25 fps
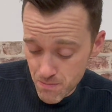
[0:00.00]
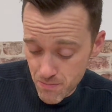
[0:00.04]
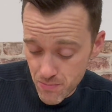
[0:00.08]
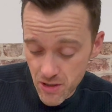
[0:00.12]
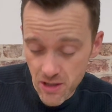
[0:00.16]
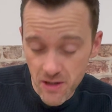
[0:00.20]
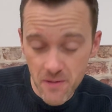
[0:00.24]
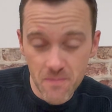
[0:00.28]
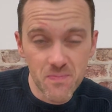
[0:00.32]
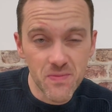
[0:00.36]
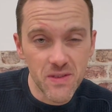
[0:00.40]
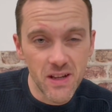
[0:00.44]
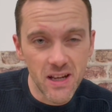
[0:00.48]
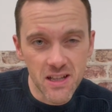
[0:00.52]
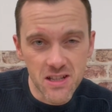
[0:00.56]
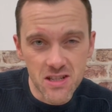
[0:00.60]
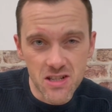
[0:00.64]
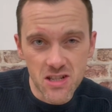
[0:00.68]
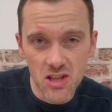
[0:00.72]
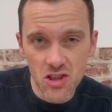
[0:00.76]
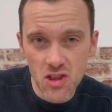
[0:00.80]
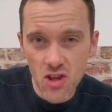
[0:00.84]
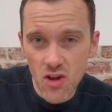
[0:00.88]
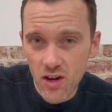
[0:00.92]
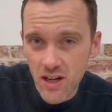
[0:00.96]
but it's a
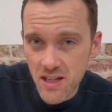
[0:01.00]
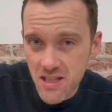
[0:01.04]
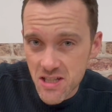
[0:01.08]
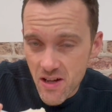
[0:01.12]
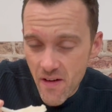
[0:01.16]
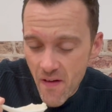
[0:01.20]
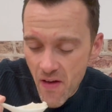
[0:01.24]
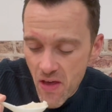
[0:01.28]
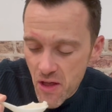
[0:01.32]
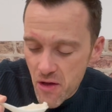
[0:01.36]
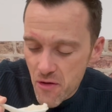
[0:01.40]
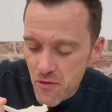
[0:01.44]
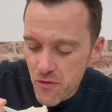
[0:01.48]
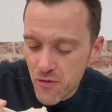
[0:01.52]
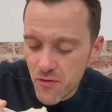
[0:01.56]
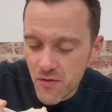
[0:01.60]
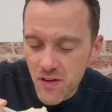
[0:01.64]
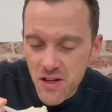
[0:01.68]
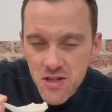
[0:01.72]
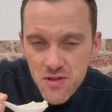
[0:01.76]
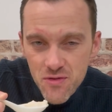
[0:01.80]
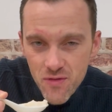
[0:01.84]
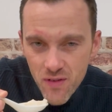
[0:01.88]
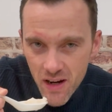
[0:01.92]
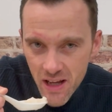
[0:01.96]
nice
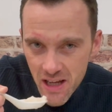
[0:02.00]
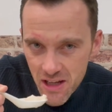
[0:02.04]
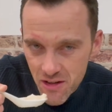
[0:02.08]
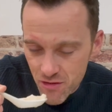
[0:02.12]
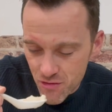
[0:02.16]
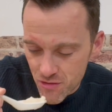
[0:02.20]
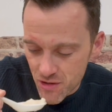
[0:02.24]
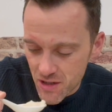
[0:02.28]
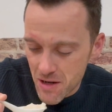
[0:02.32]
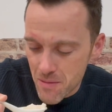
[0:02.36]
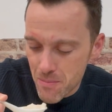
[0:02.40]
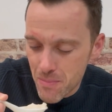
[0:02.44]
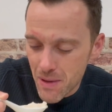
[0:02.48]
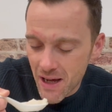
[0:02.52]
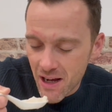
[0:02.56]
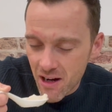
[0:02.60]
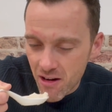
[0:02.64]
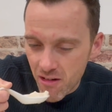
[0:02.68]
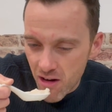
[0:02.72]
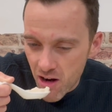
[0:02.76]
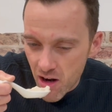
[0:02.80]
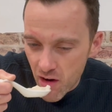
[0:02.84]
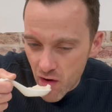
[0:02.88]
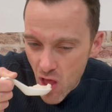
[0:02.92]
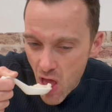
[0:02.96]
fish flavour in the
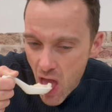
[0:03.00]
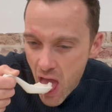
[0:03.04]
background.